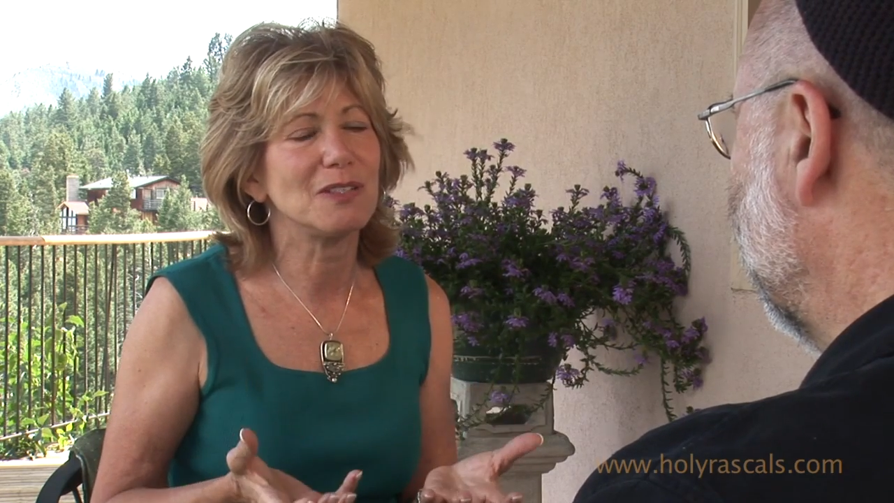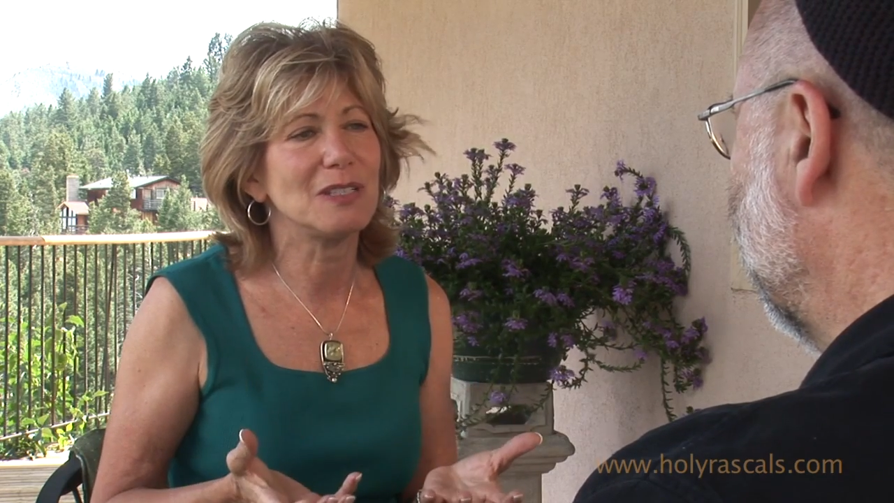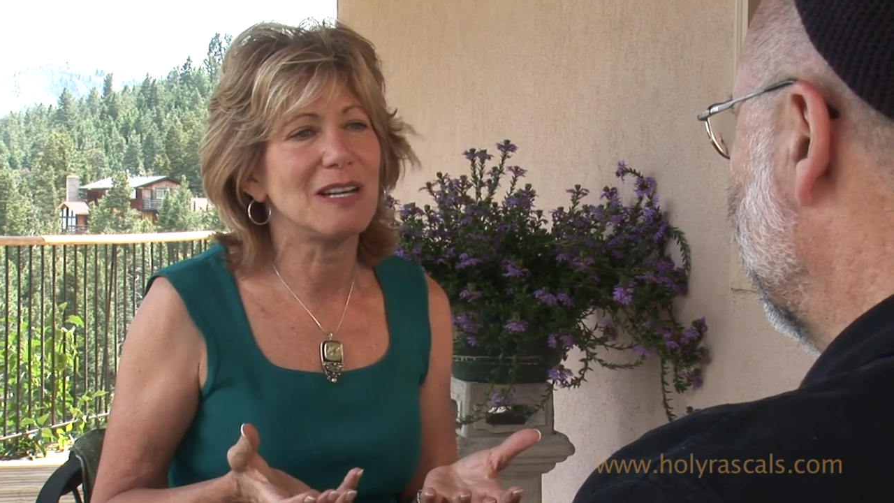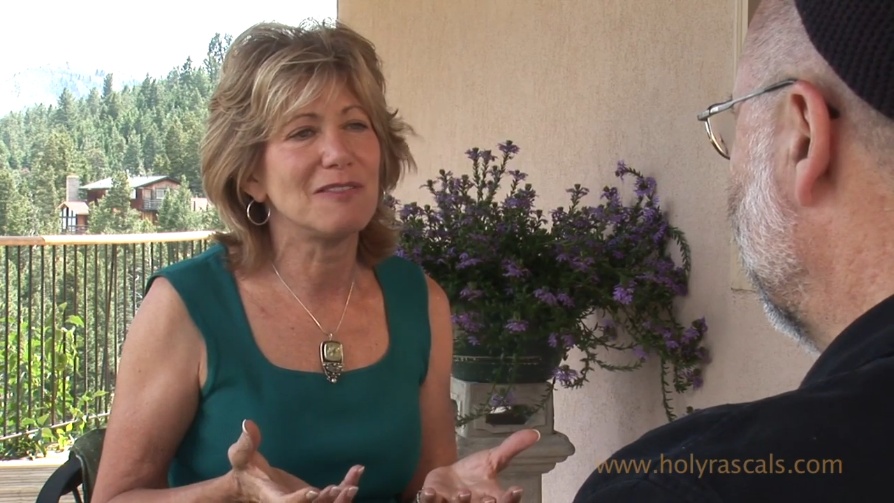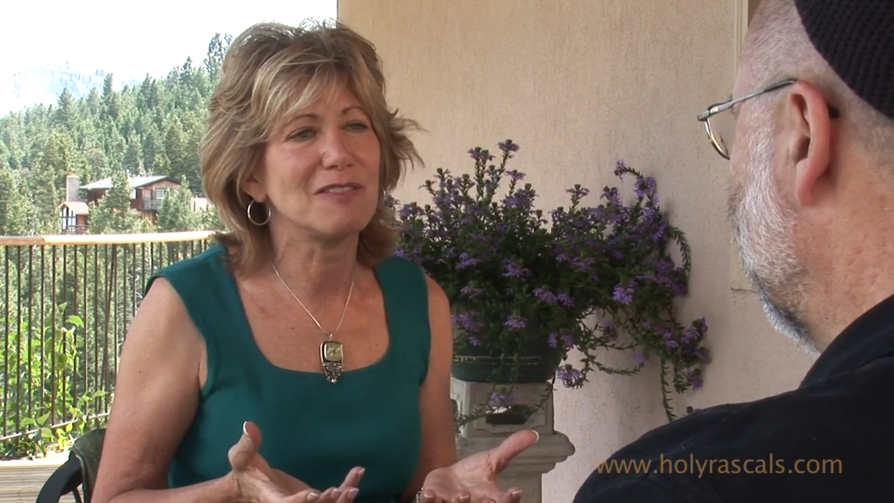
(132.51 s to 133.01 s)

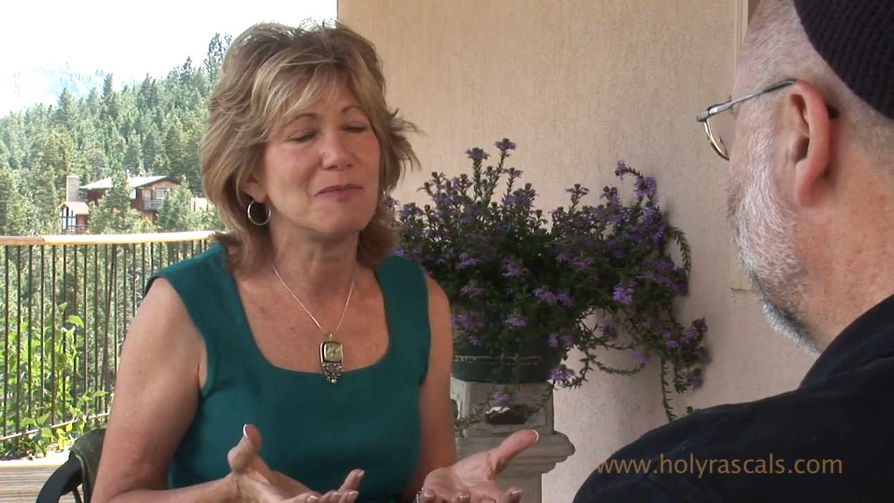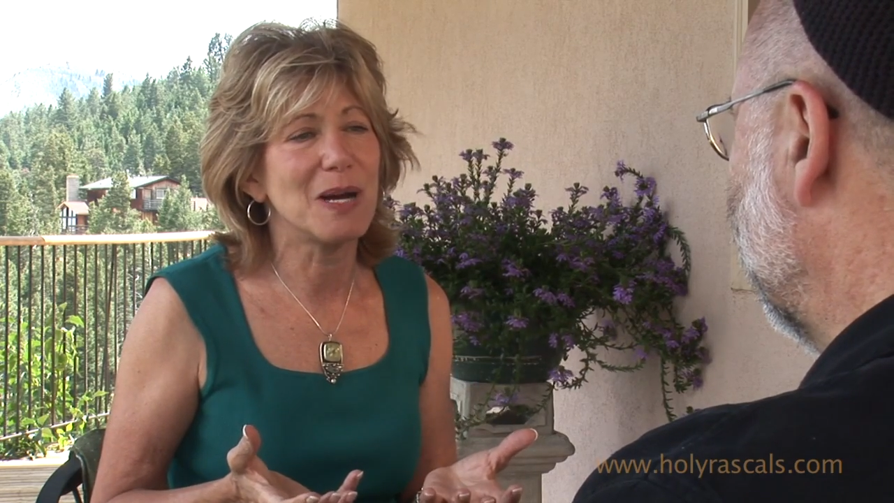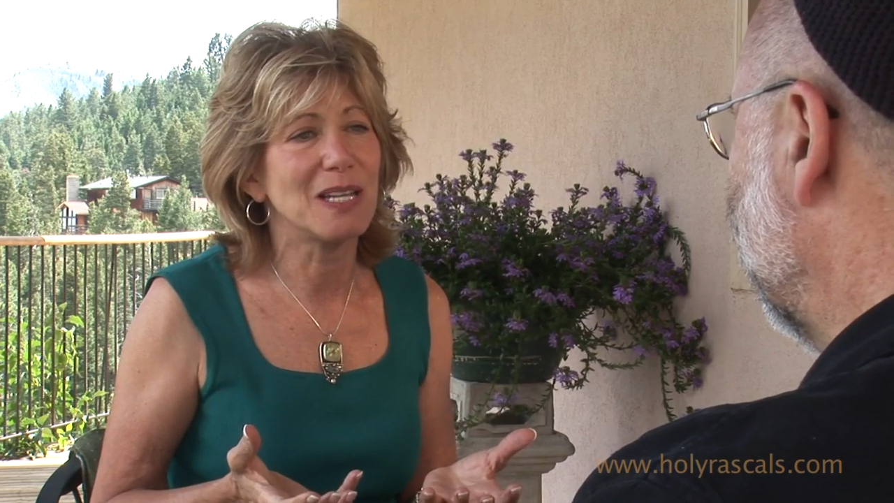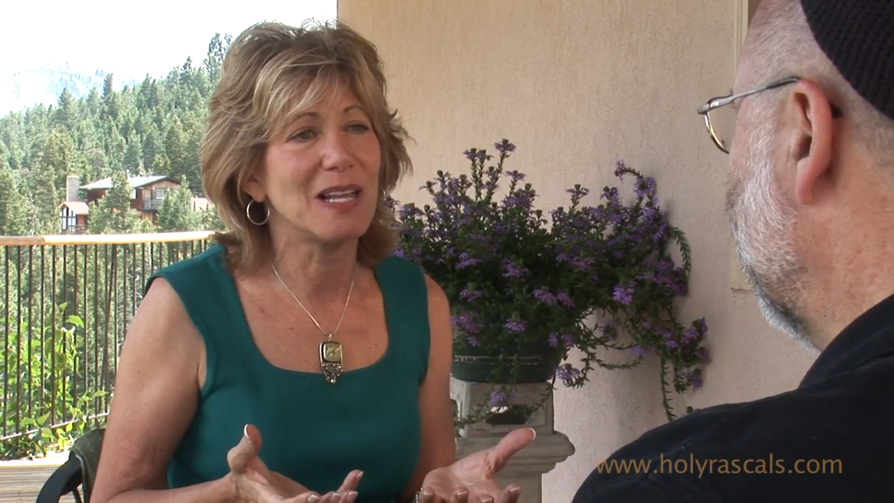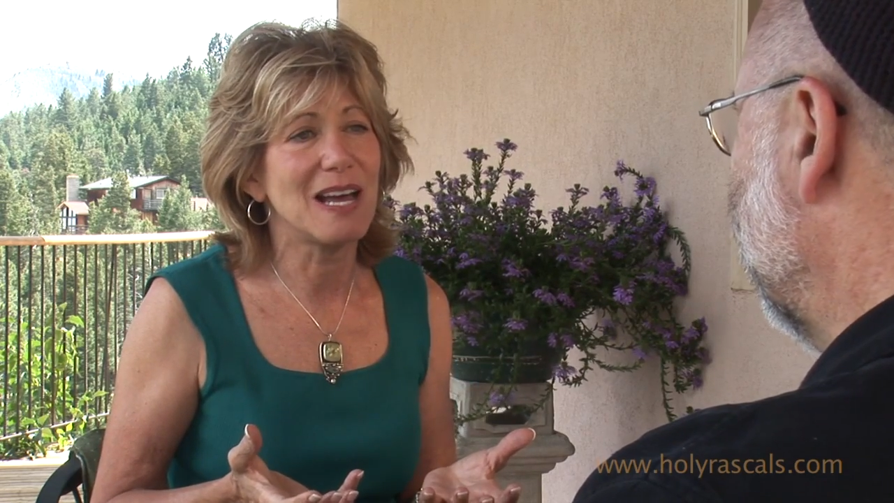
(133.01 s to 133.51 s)
love of
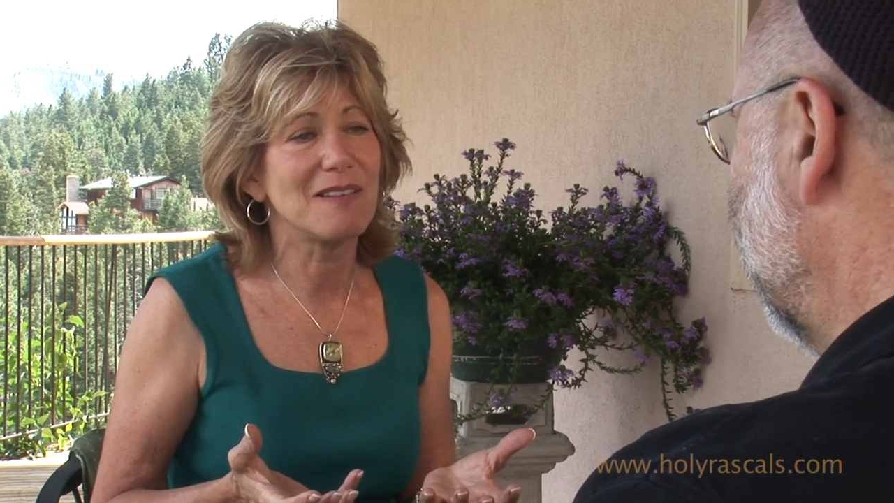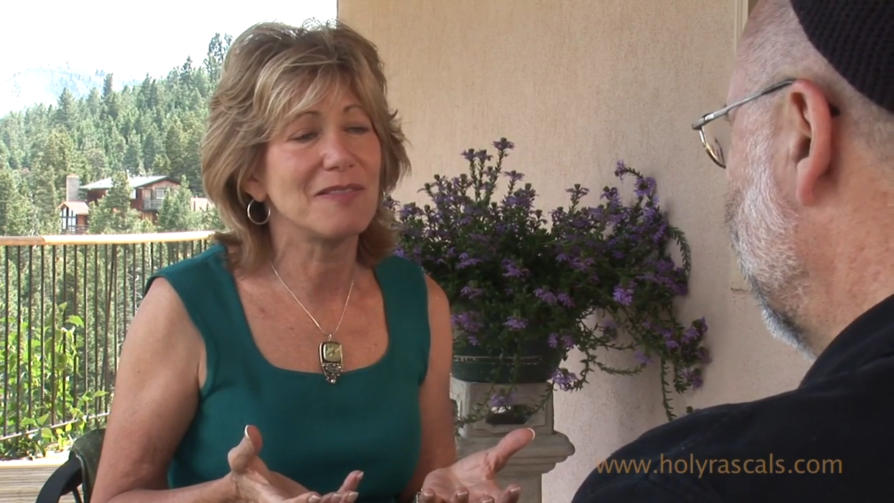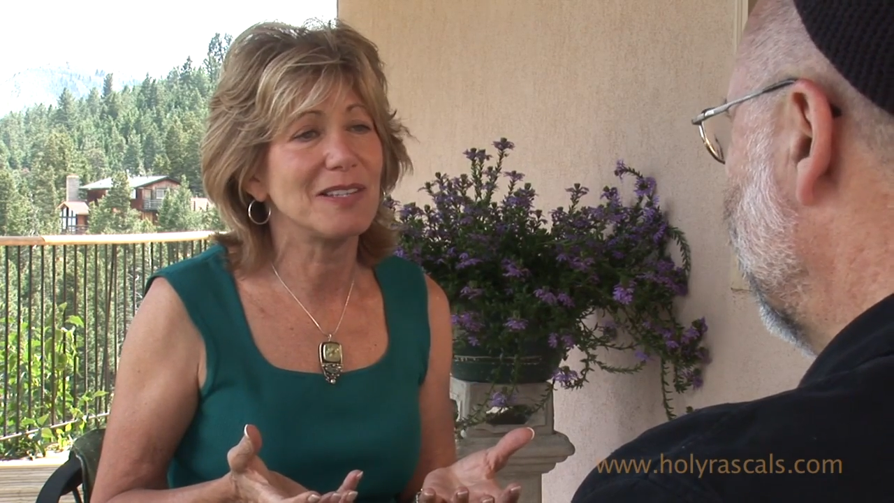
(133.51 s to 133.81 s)
my life.